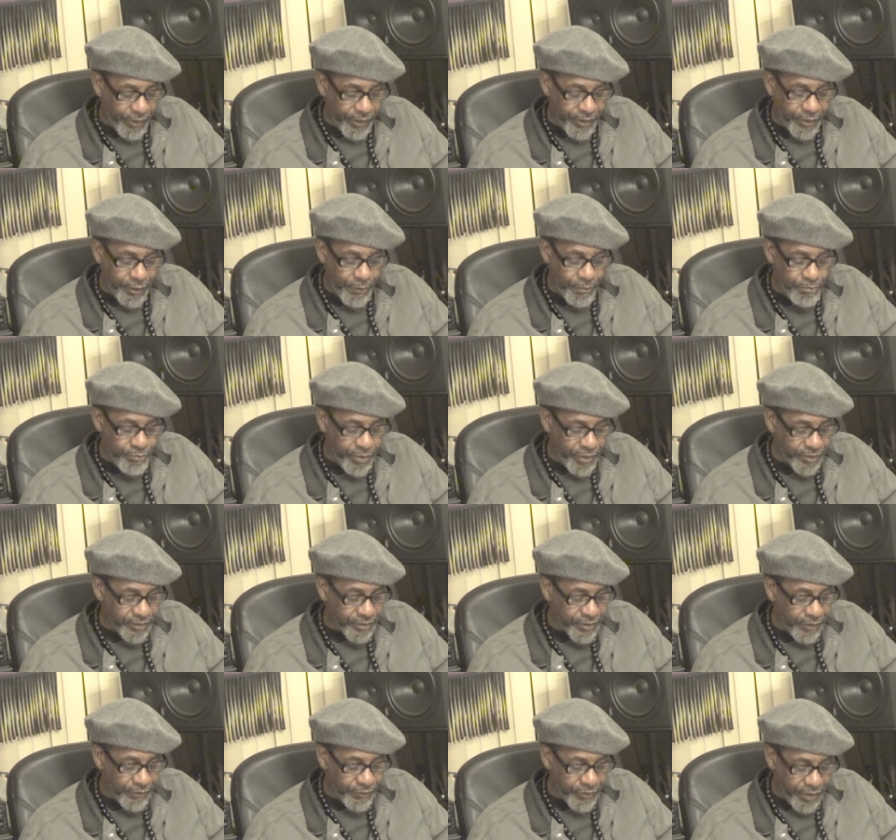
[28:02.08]
in the
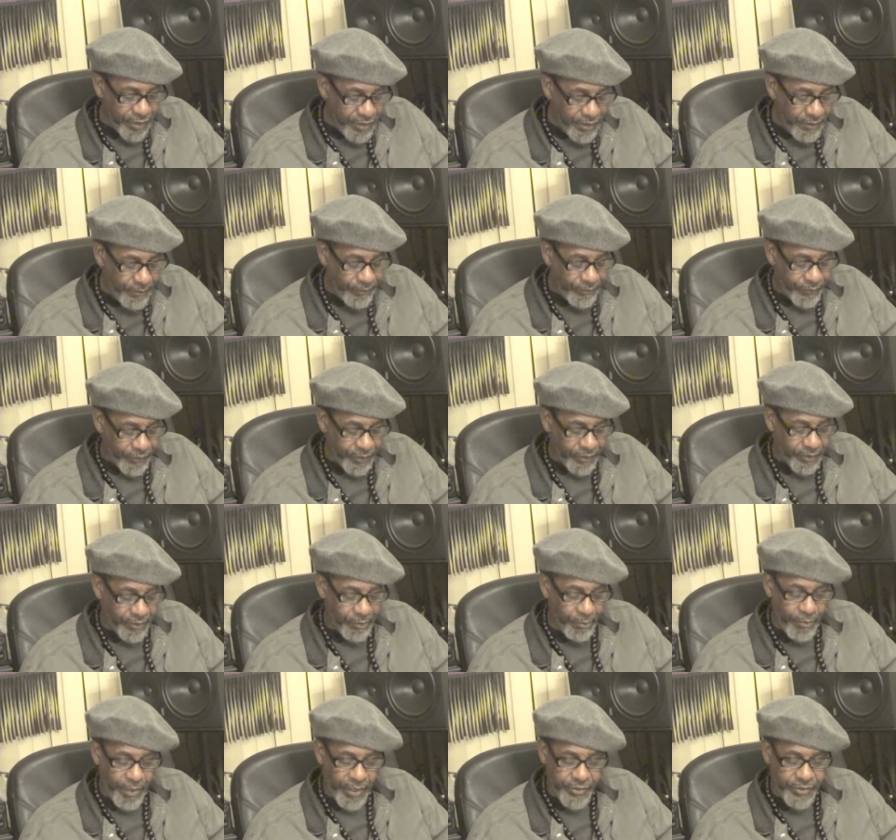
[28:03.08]
midst of thee,
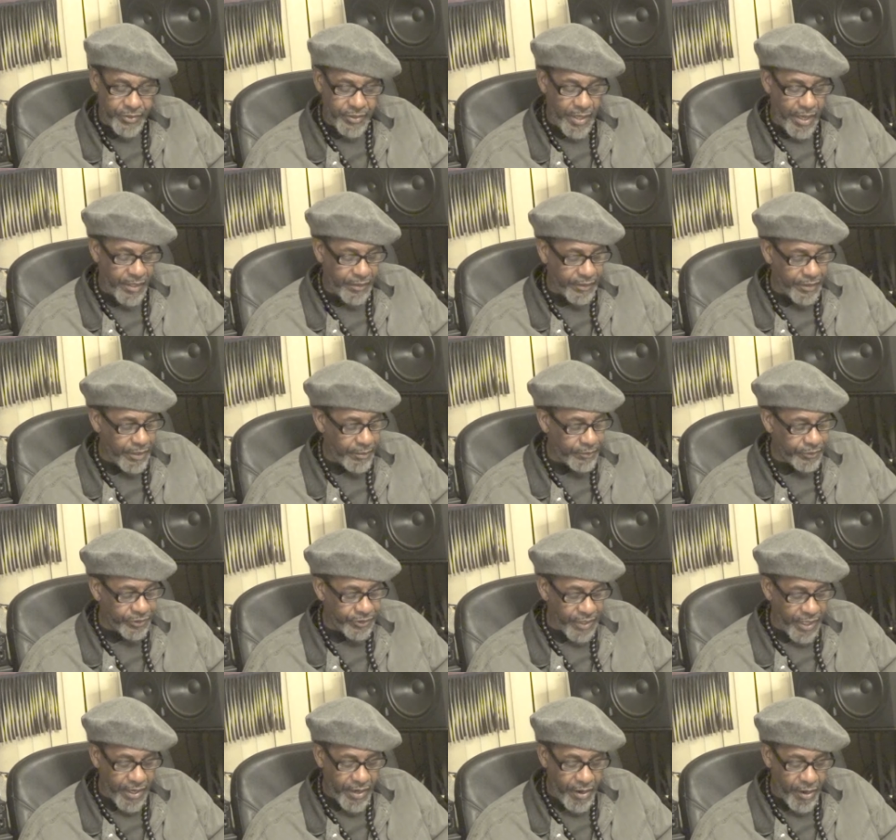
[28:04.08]
the Mashiach
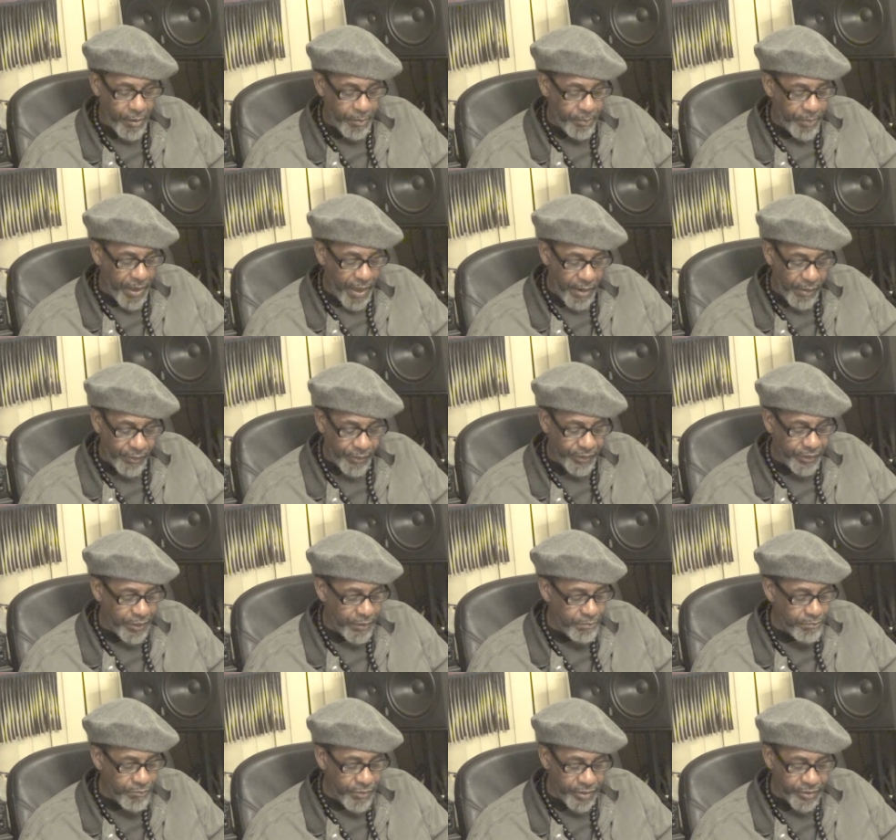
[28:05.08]
Yahushai, our power in the
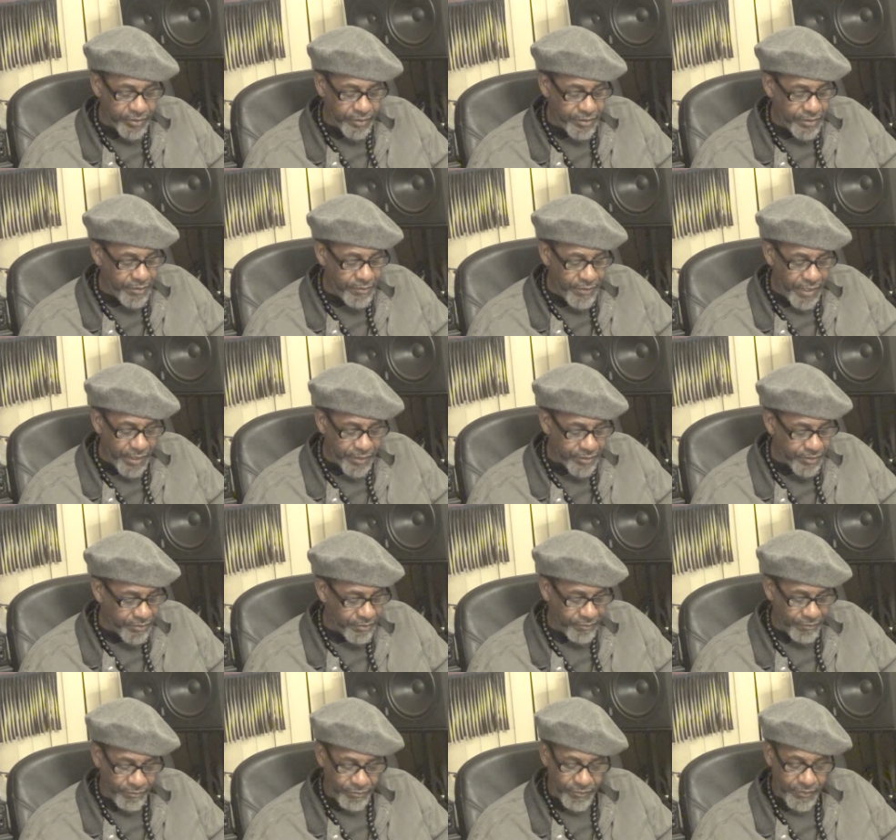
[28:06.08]
midst of us,
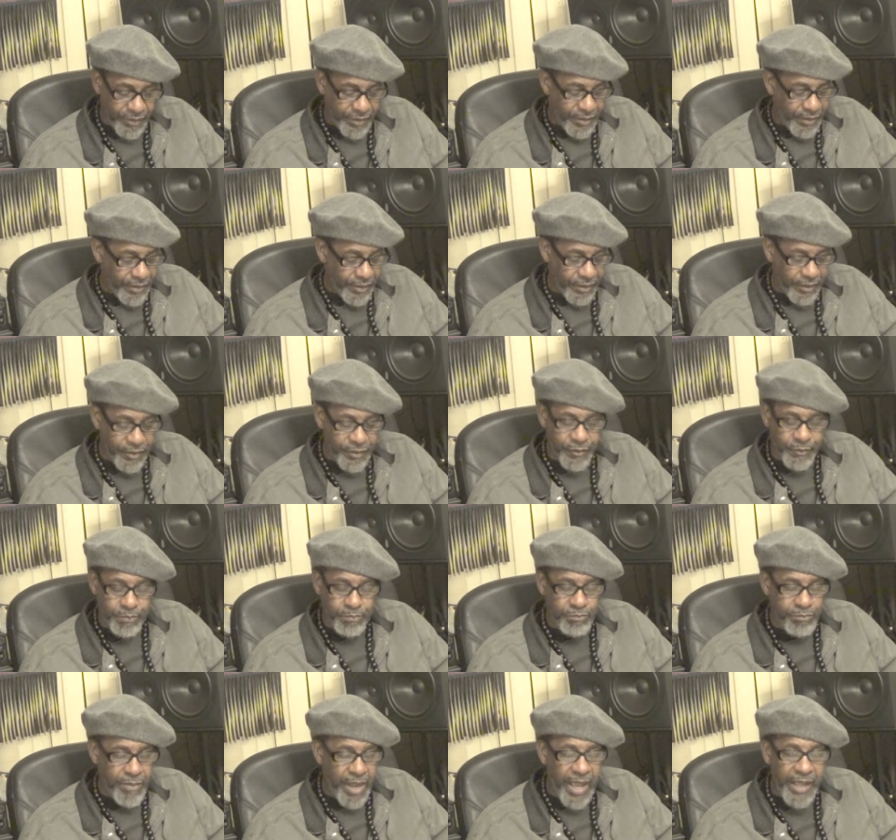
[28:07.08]
is
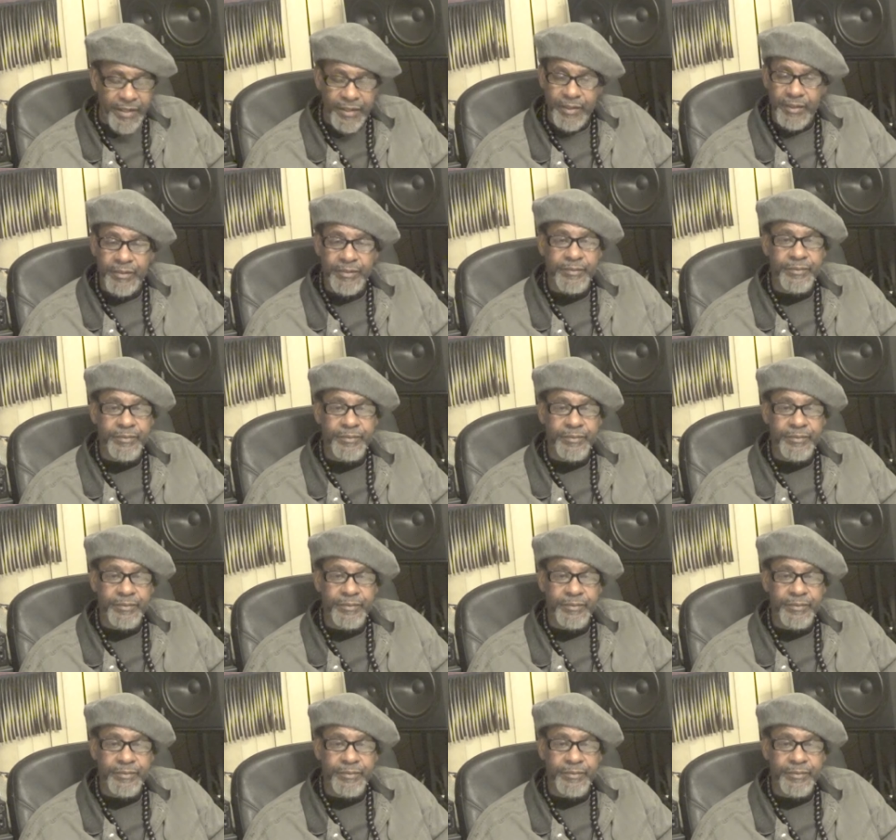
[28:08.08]
mighty.